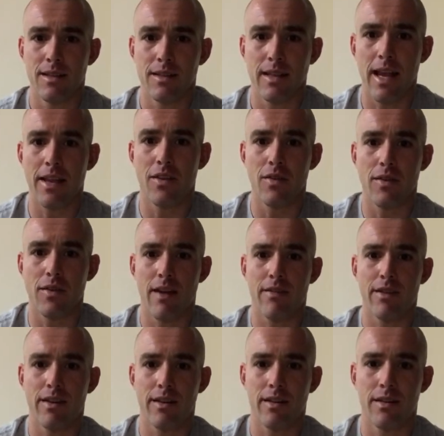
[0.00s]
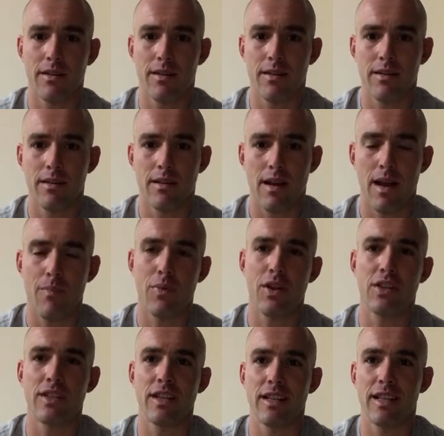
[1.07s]
Thank you, Kevin. I
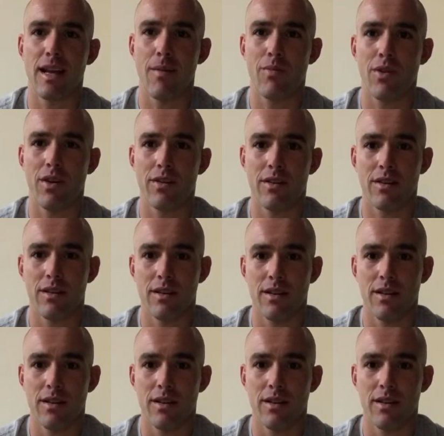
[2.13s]
appreciate that, brother.